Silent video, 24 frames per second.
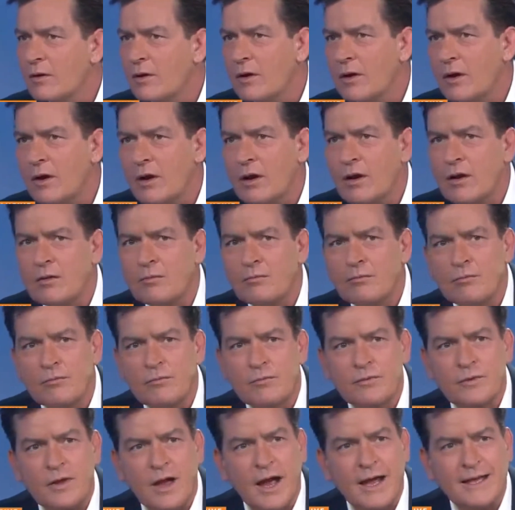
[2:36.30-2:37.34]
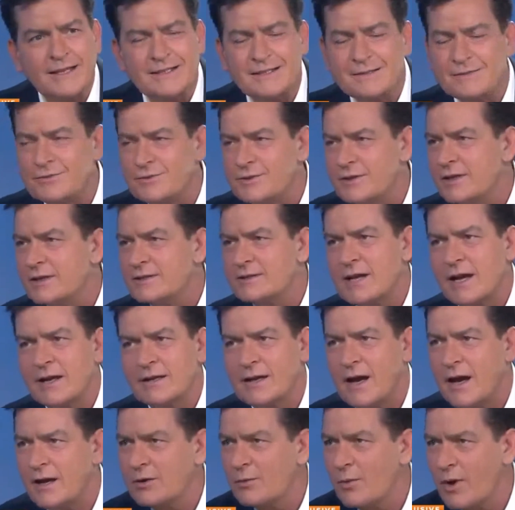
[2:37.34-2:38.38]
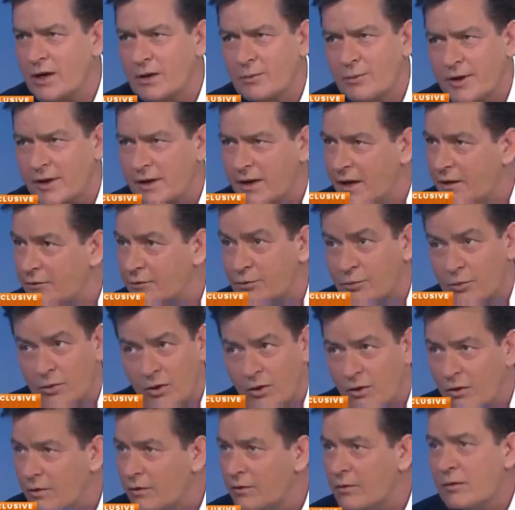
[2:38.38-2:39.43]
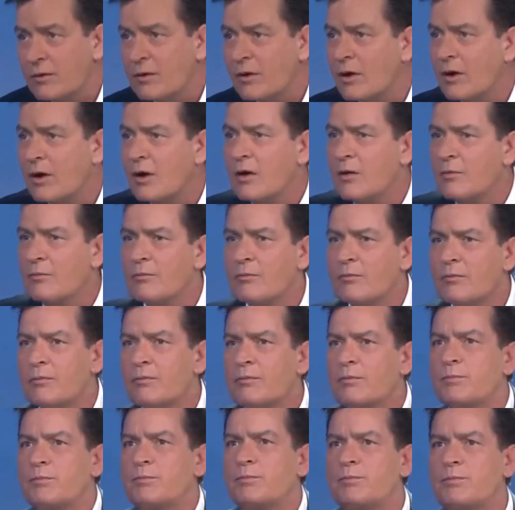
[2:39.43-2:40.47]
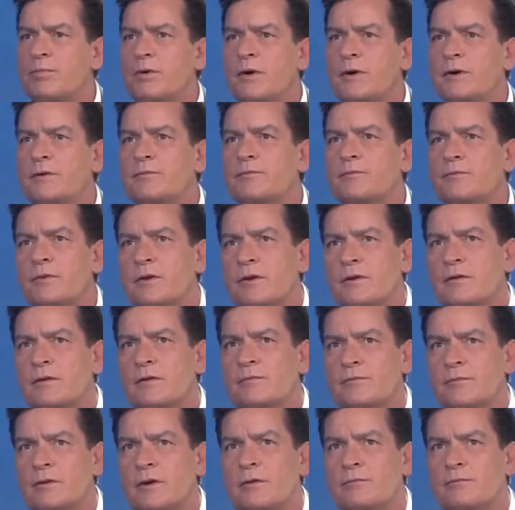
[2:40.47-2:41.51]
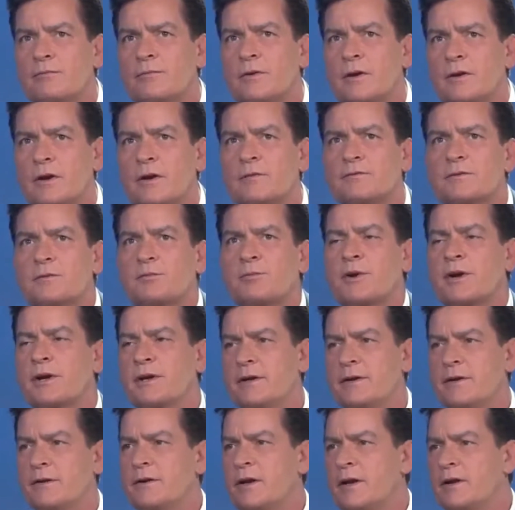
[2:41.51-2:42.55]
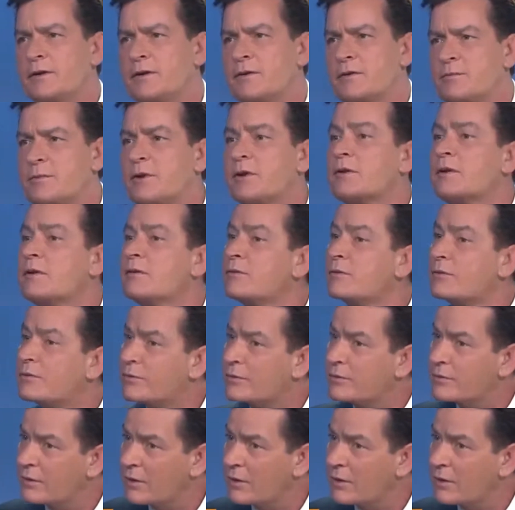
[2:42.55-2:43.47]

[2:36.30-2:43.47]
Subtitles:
I don't want to guess wrong, but enough to bring it into the millions.